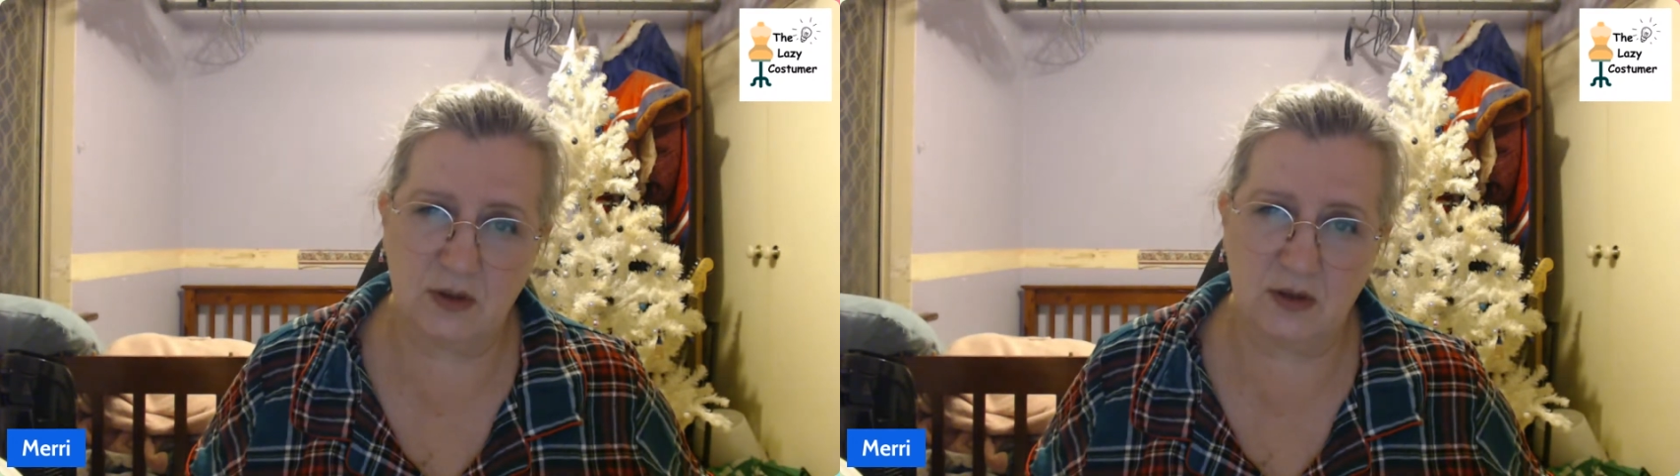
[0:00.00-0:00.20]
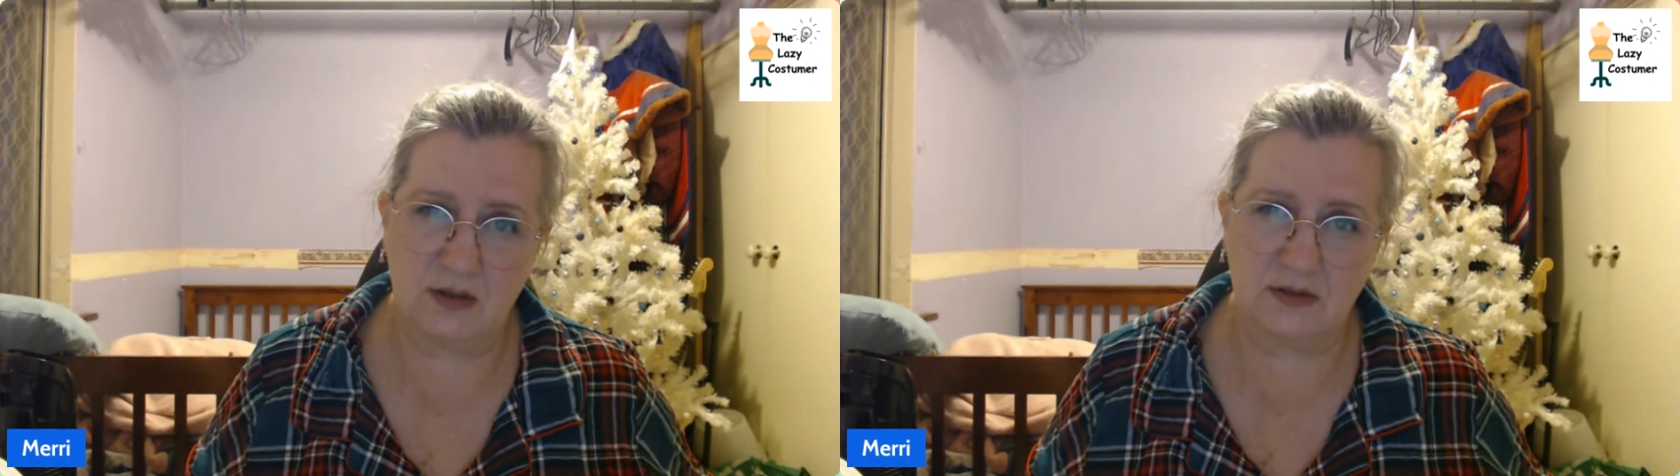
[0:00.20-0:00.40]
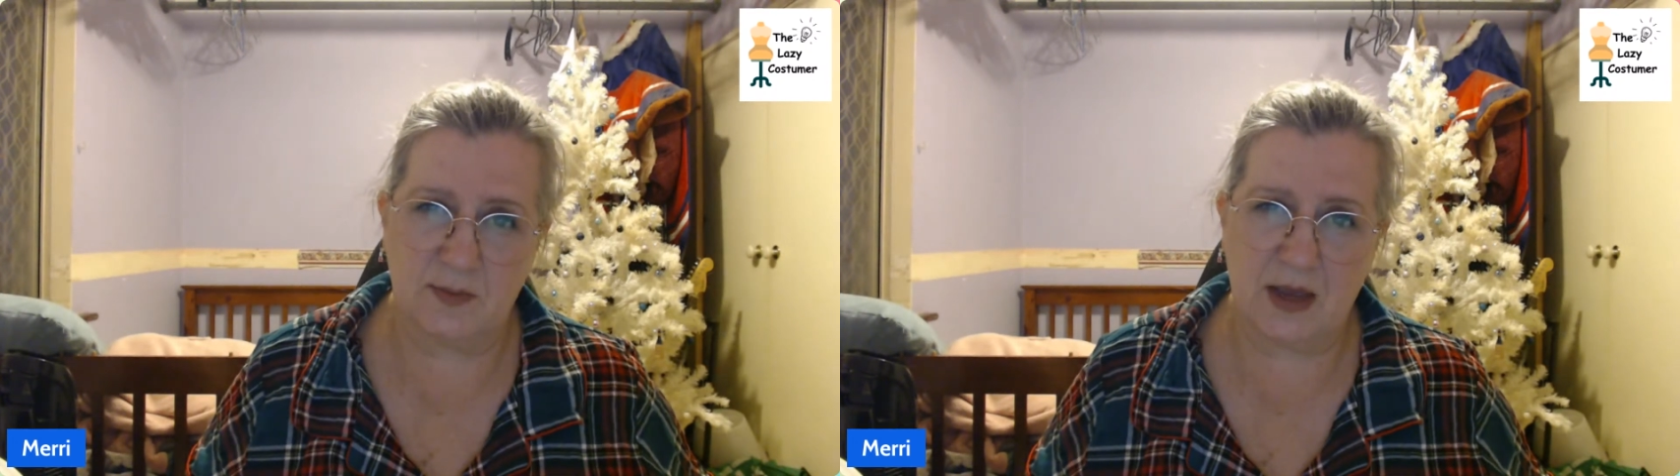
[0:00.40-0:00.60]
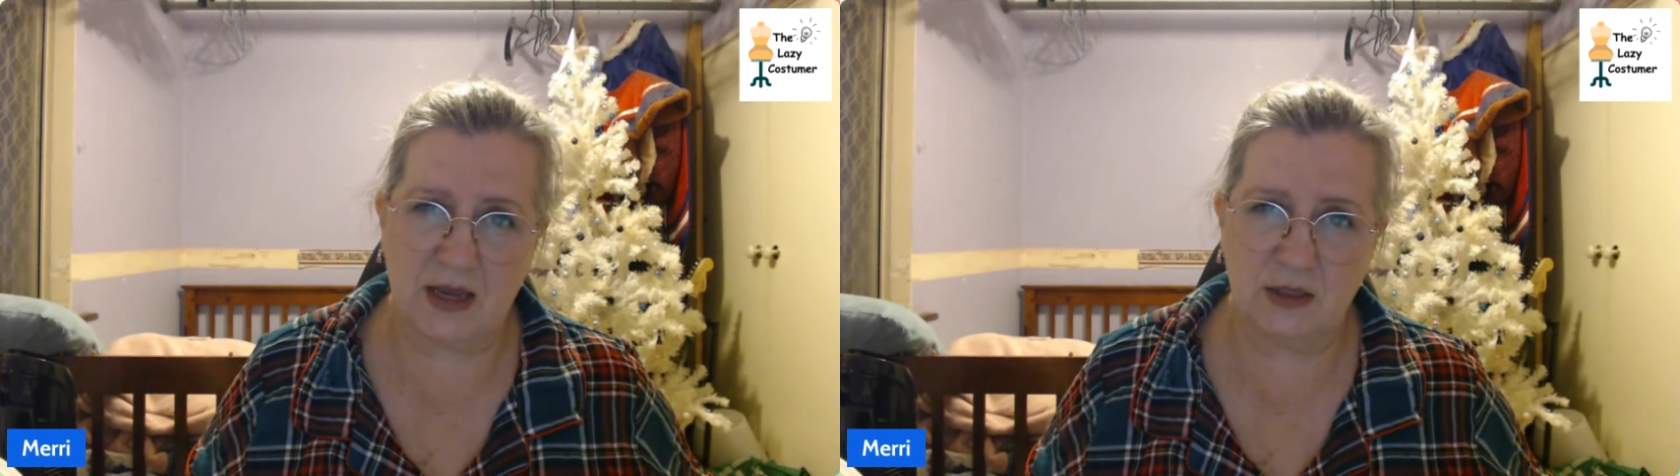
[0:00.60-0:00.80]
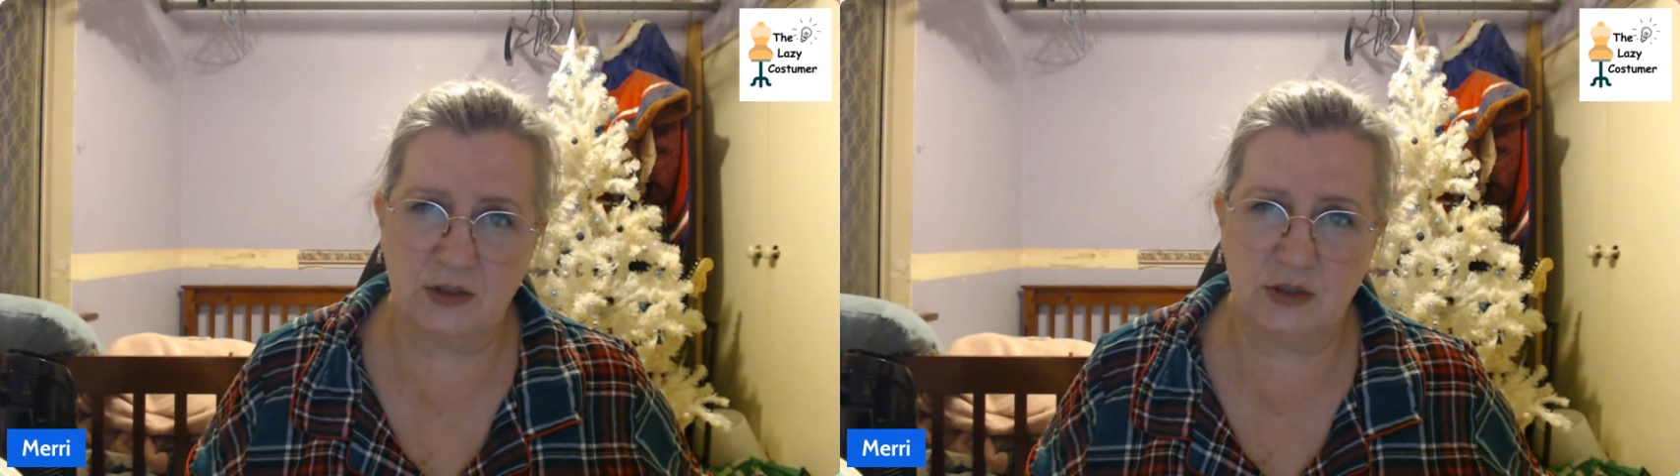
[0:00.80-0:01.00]
There's a
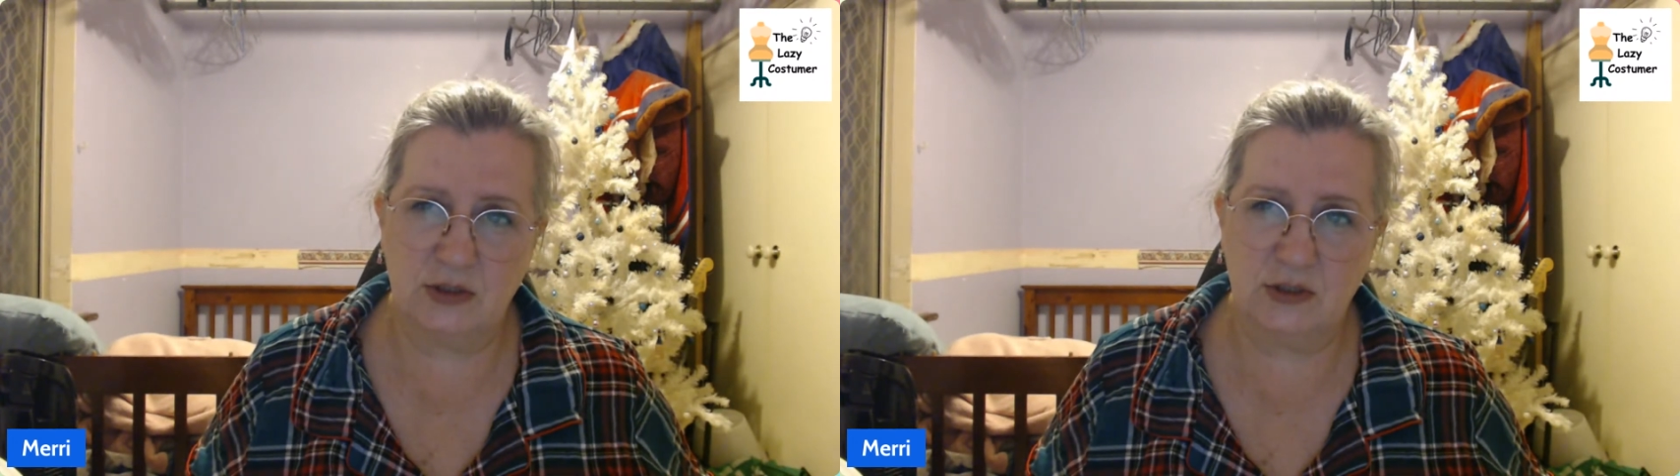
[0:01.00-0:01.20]
page